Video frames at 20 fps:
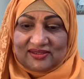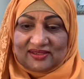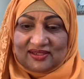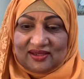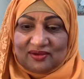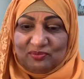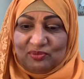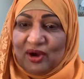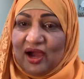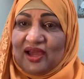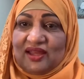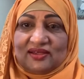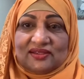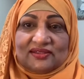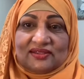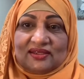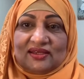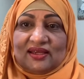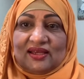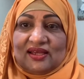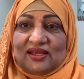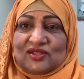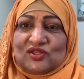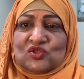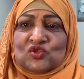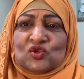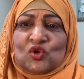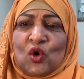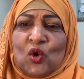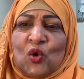But
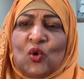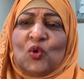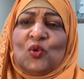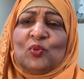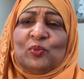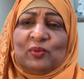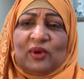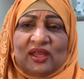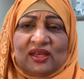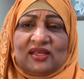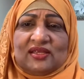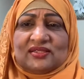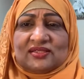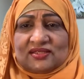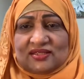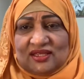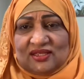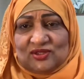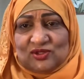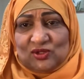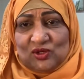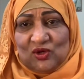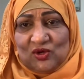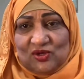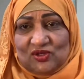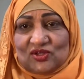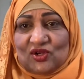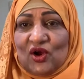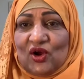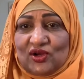so many
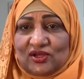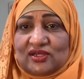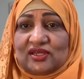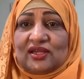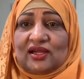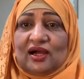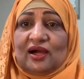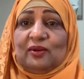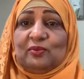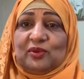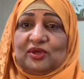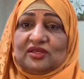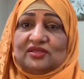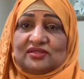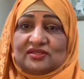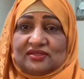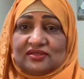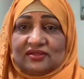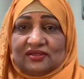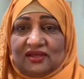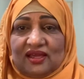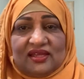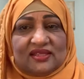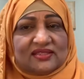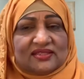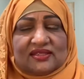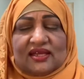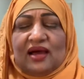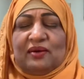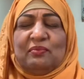sisters are niqabis. It's
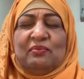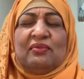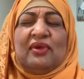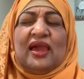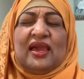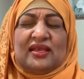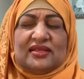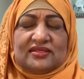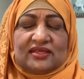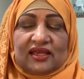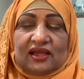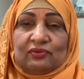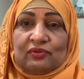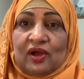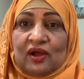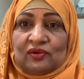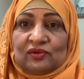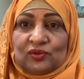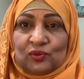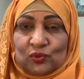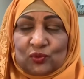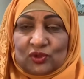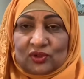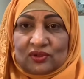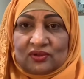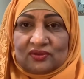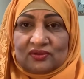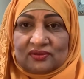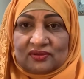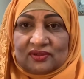amazing around the
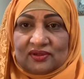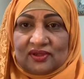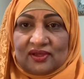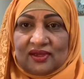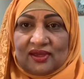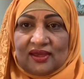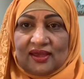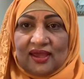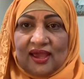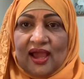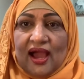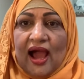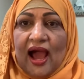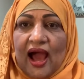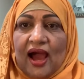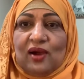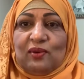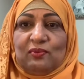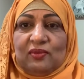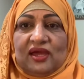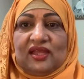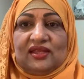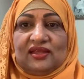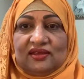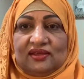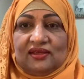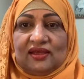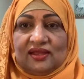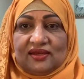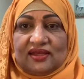world how
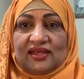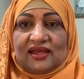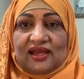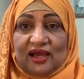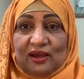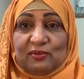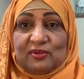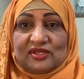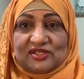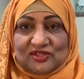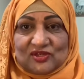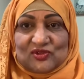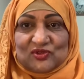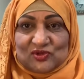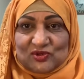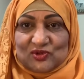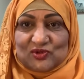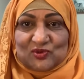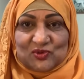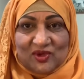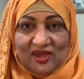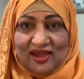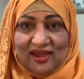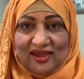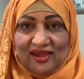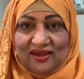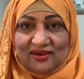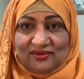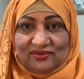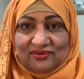many niqabi sisters we
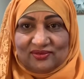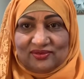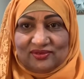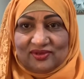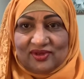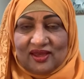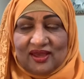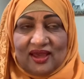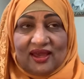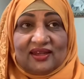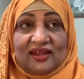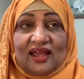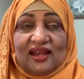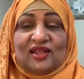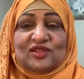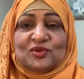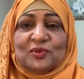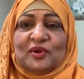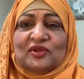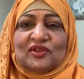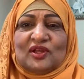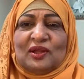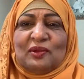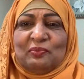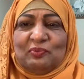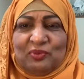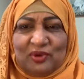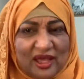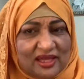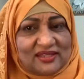have. And Allah subhanahu wa ta'ala
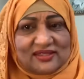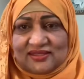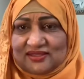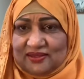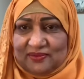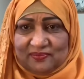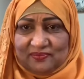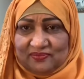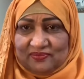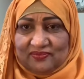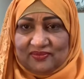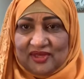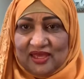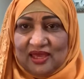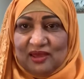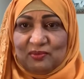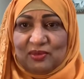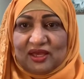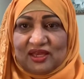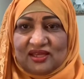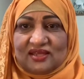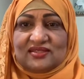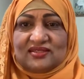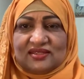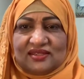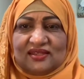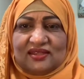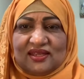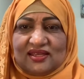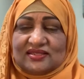bless them. Because in
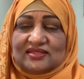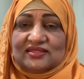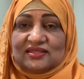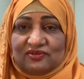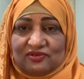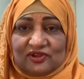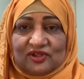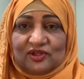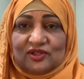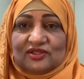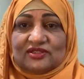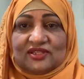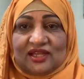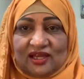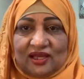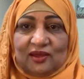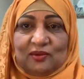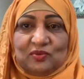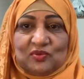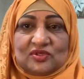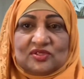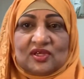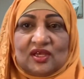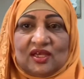these difficult times,